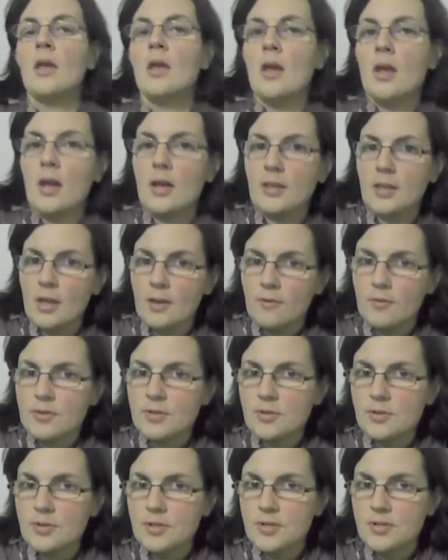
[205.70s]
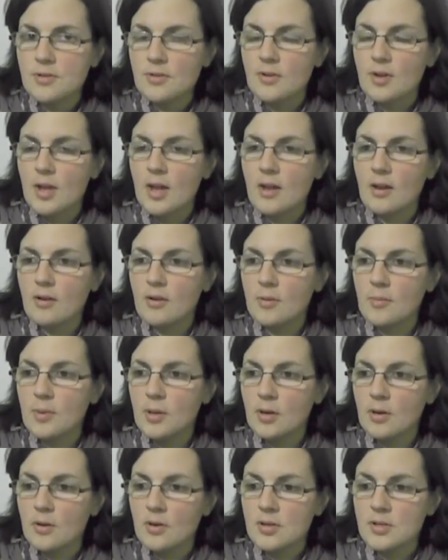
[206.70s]
And I was also angry
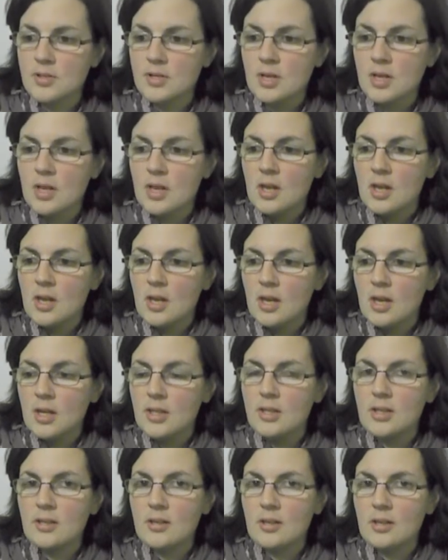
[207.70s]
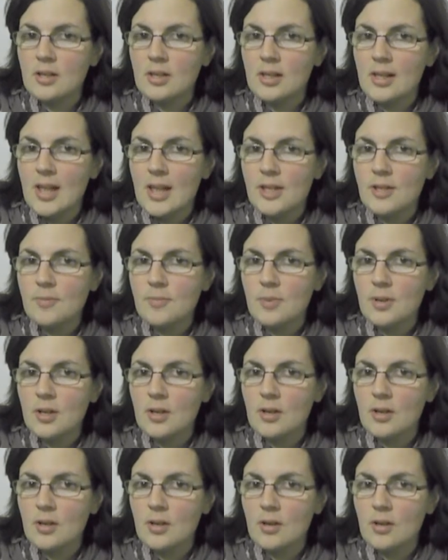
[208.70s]
because he didn't let me
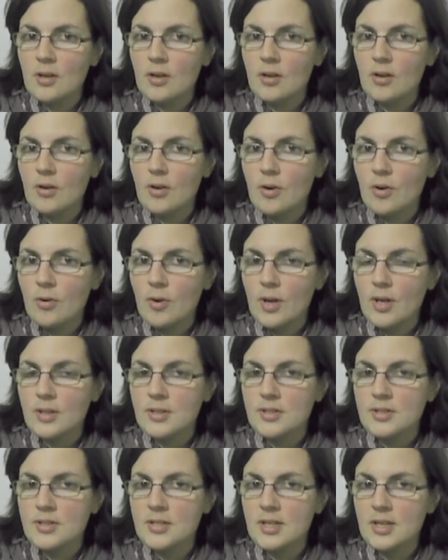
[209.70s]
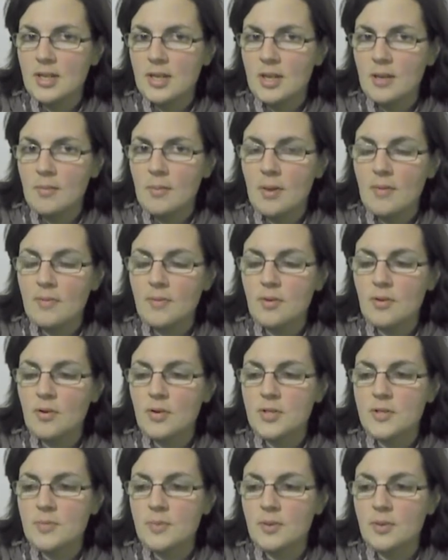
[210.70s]
go and see him at the
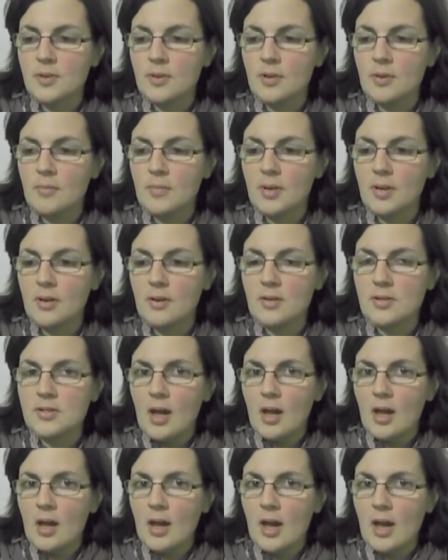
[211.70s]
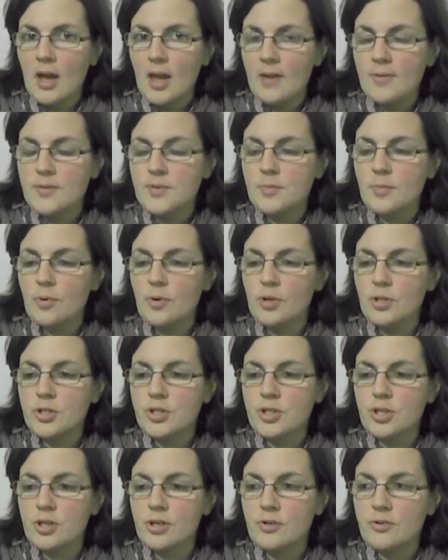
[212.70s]
hospital because I have small
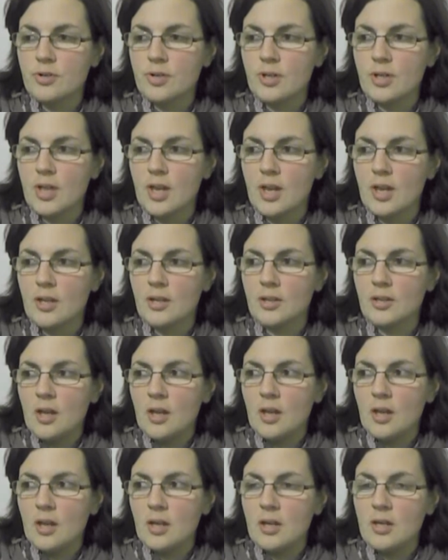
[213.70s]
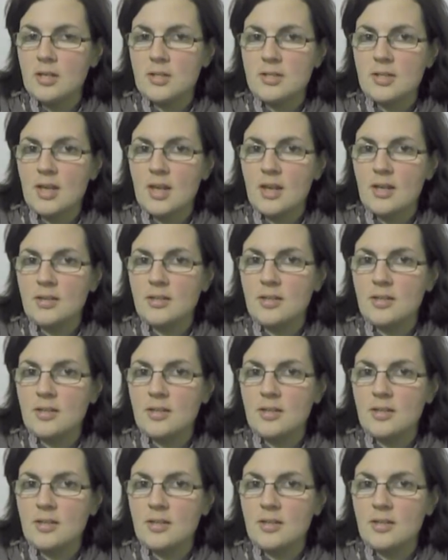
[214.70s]
children, and he said